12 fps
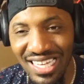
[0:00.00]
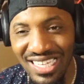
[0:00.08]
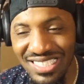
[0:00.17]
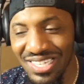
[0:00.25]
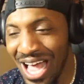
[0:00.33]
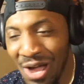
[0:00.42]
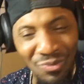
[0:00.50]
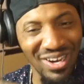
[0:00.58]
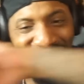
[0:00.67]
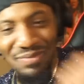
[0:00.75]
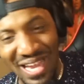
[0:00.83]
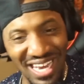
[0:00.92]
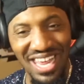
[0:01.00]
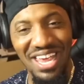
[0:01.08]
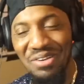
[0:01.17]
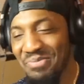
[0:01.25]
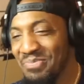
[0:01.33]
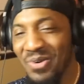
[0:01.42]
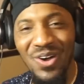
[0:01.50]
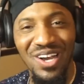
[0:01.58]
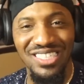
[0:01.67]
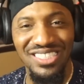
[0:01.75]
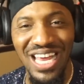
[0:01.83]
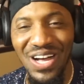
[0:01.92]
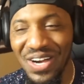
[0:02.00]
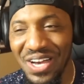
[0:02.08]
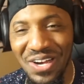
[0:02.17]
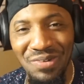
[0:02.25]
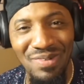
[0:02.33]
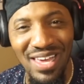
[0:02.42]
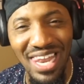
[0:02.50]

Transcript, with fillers: So I went to that lady, poured the shower curtain back,